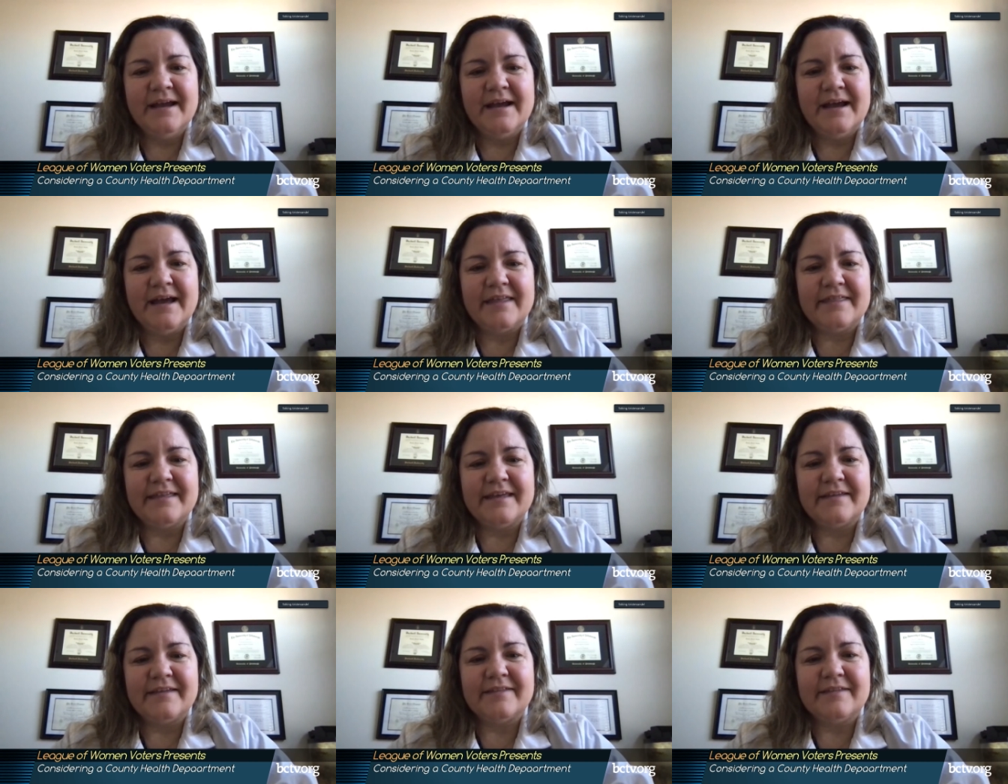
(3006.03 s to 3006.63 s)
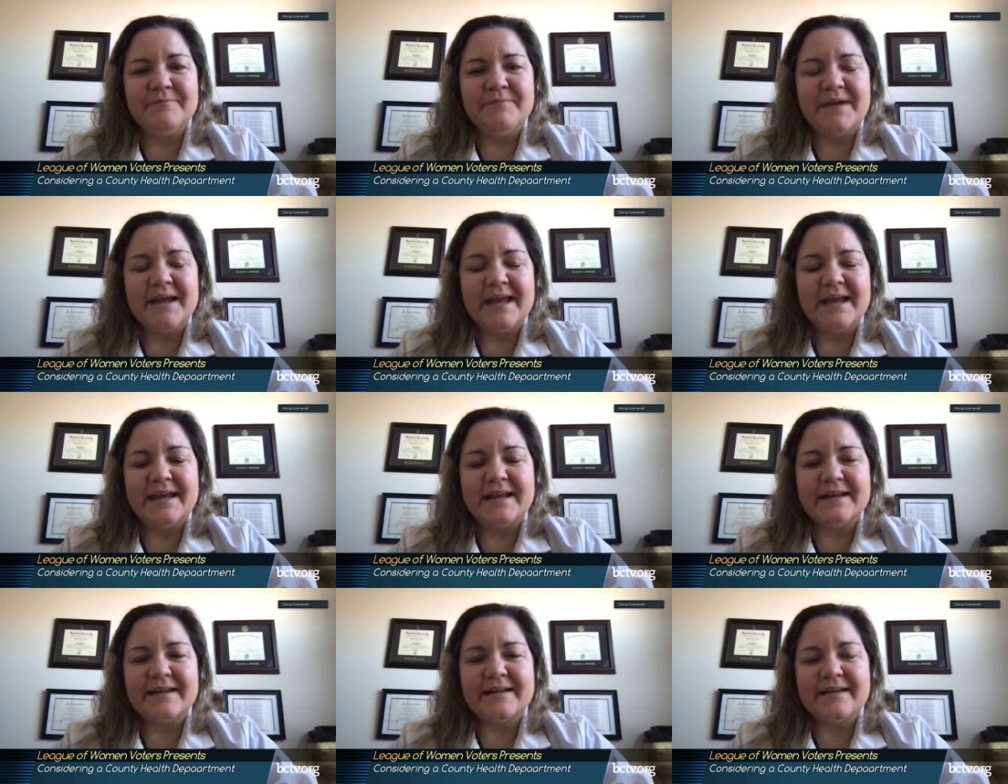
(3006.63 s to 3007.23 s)
I think the
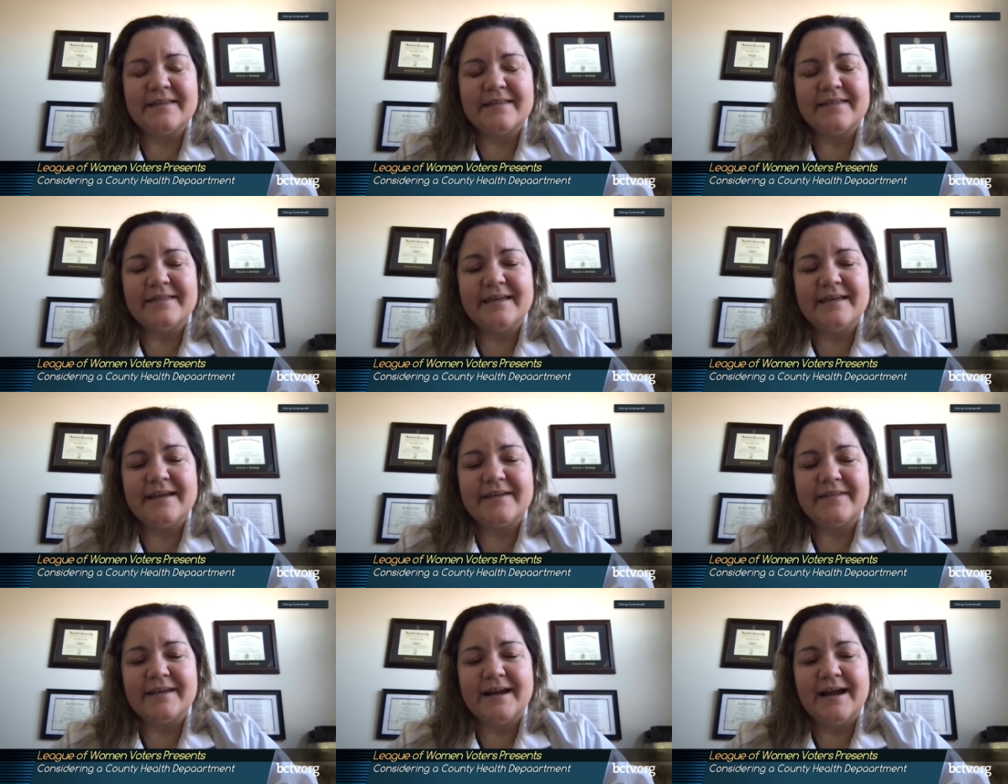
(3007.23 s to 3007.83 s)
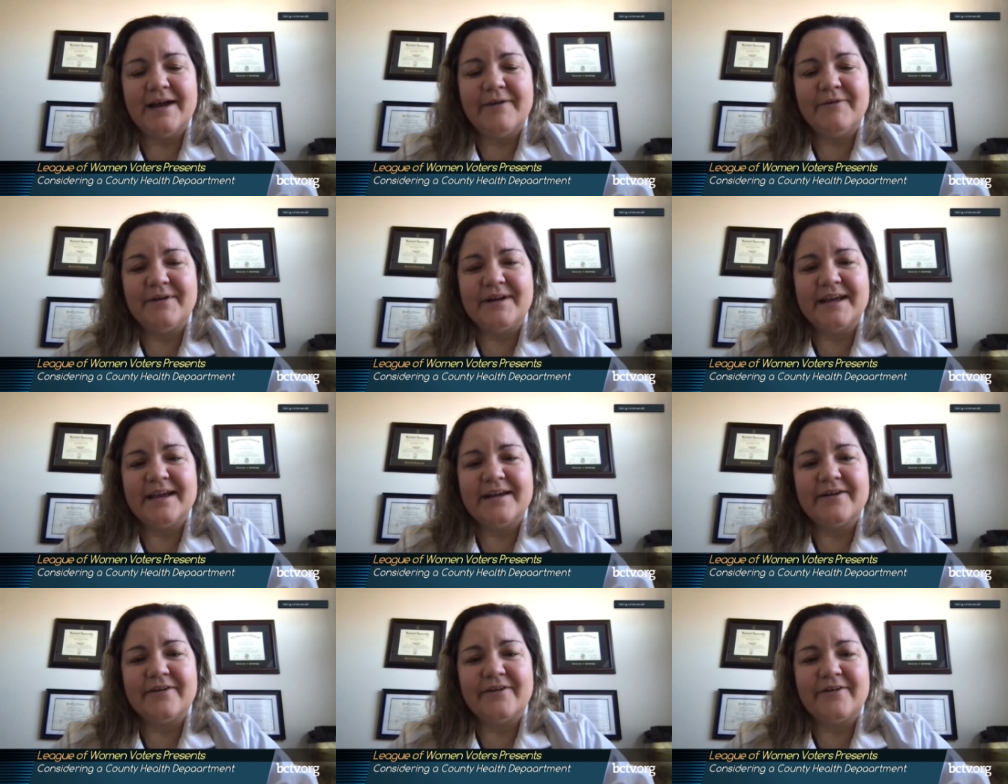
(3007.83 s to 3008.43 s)
main thing that I want to
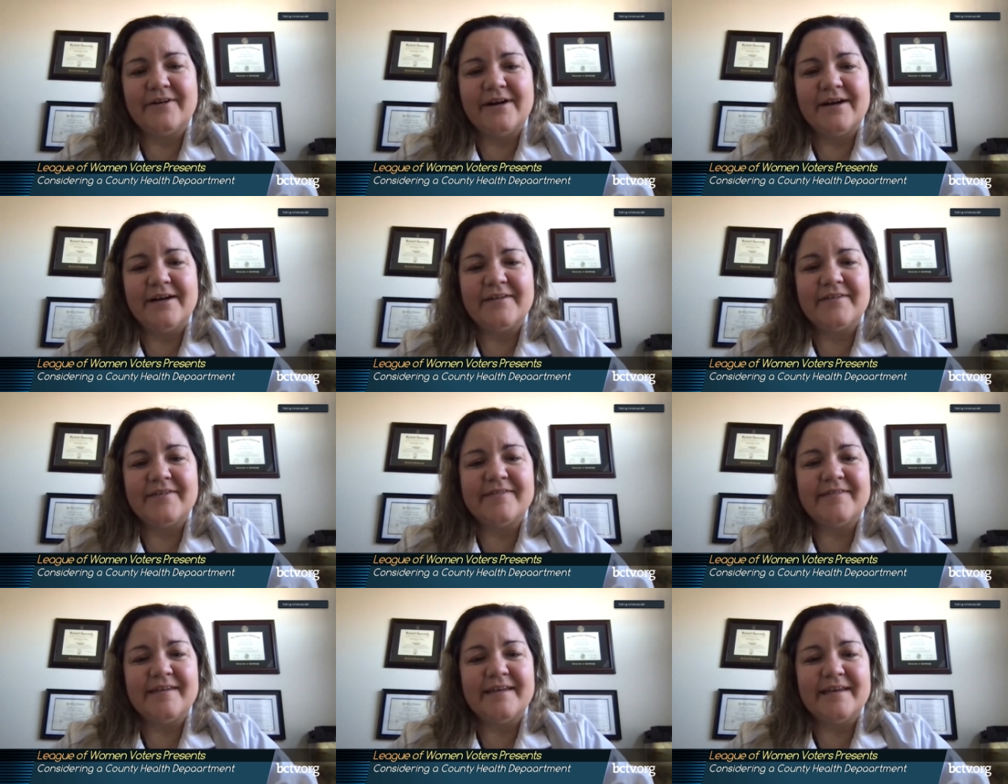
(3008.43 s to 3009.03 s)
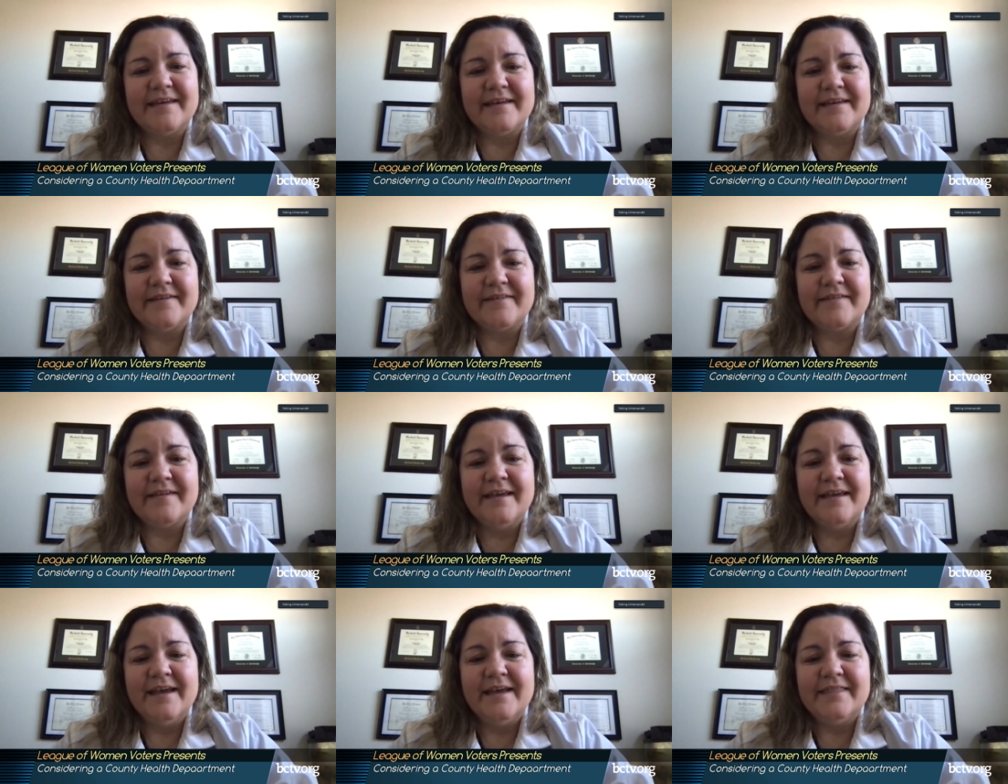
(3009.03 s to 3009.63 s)
get across is
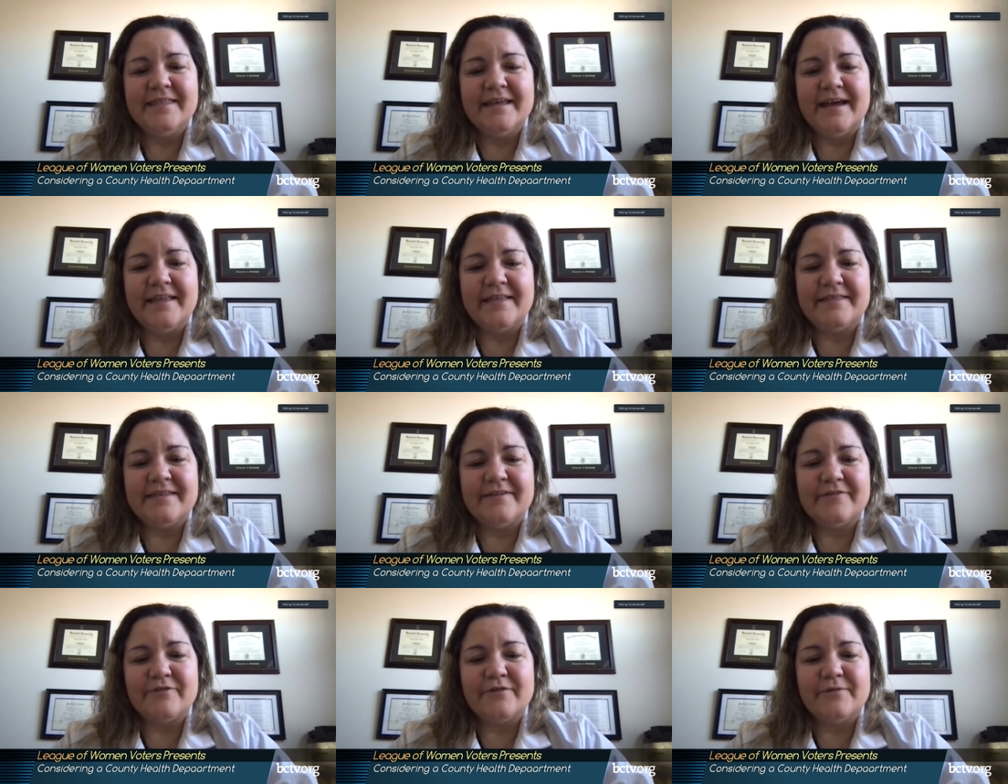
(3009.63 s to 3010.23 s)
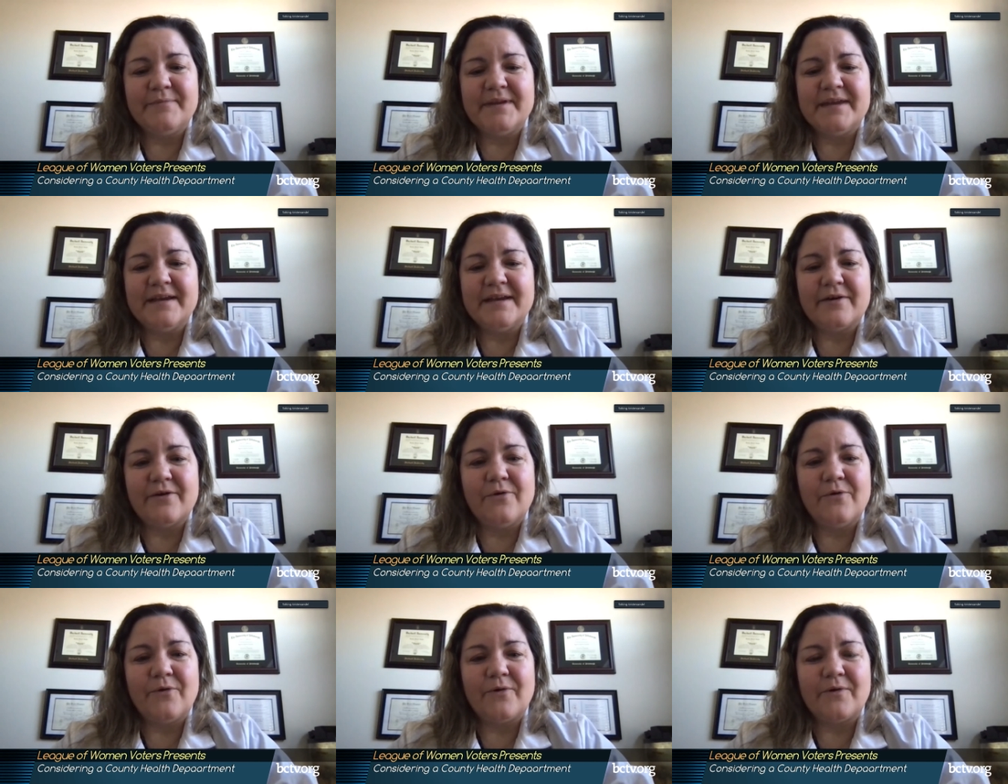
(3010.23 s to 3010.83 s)
that this would be a
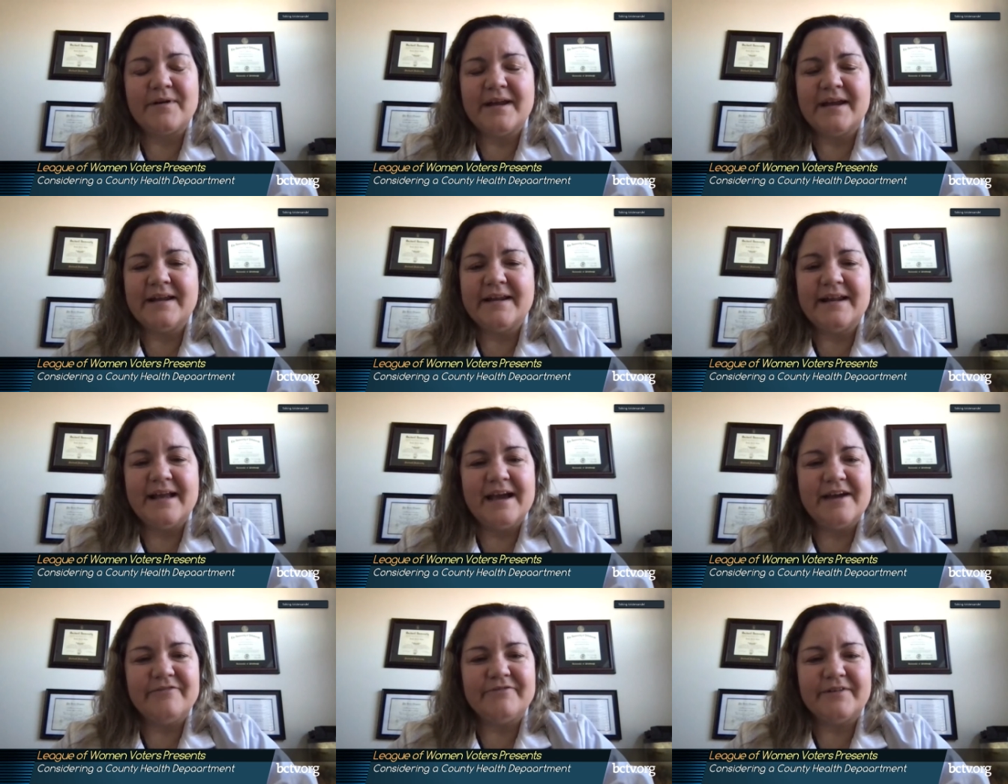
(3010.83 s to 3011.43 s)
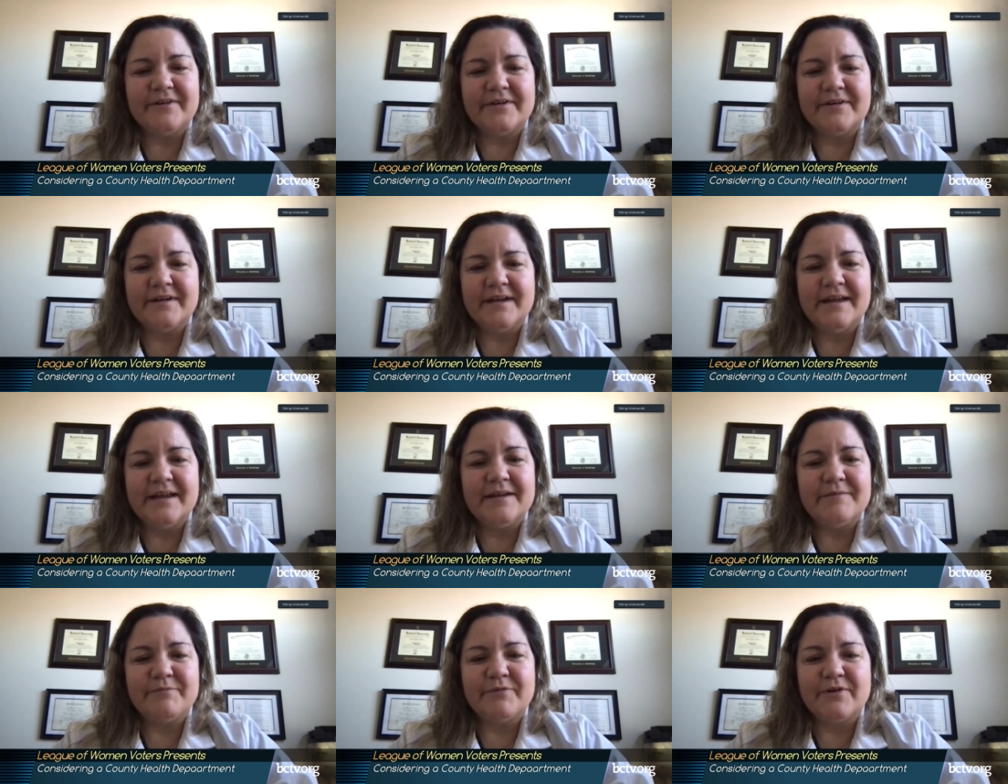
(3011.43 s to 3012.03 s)
coordinated effort
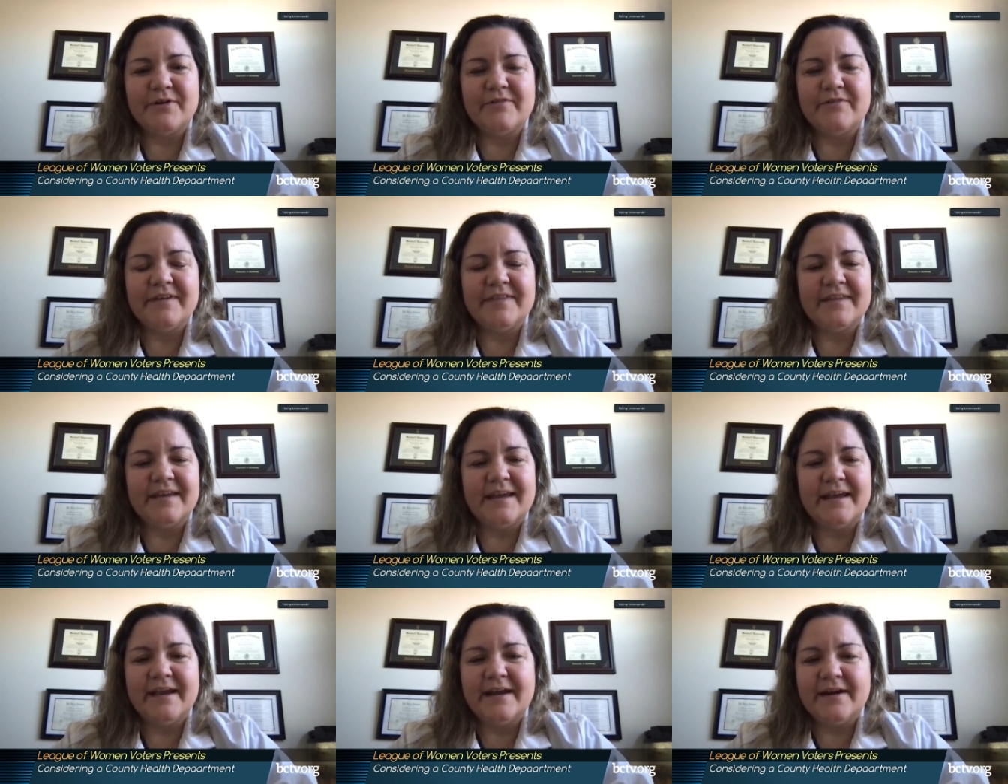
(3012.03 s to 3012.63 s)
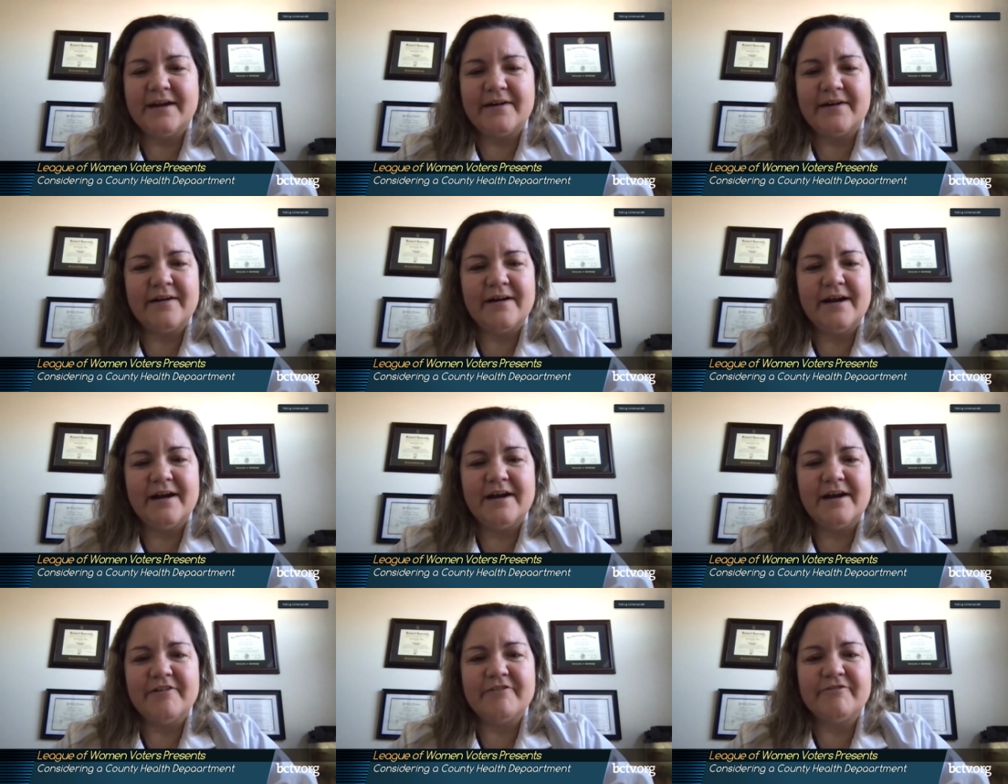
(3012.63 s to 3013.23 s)
in improving the care
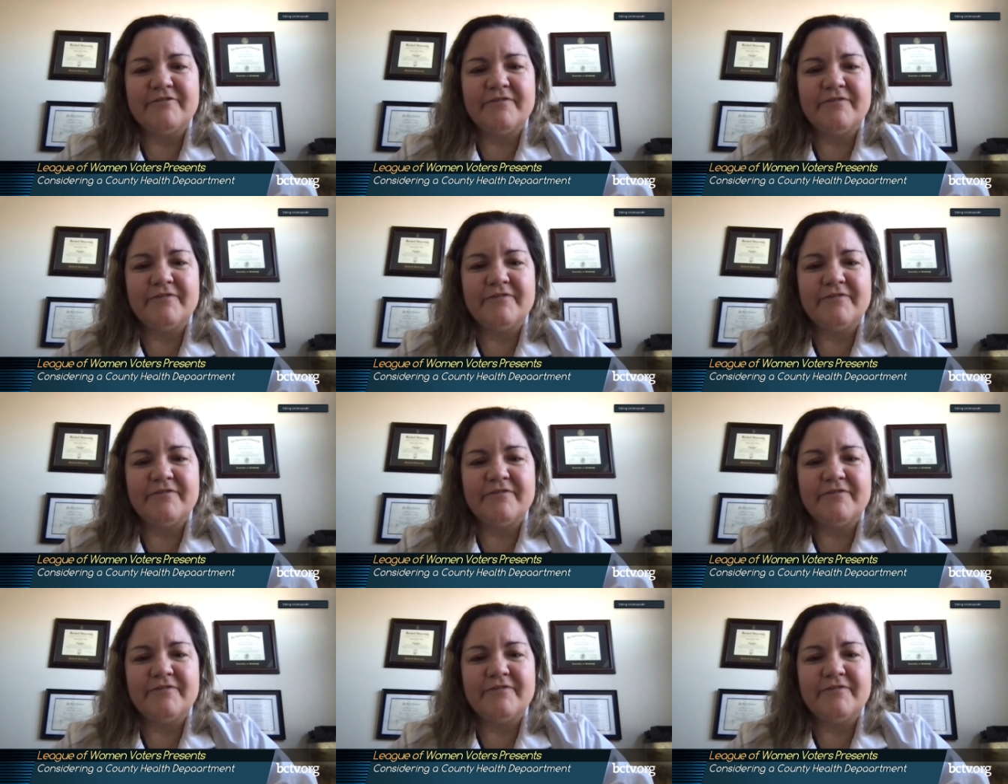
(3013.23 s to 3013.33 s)
of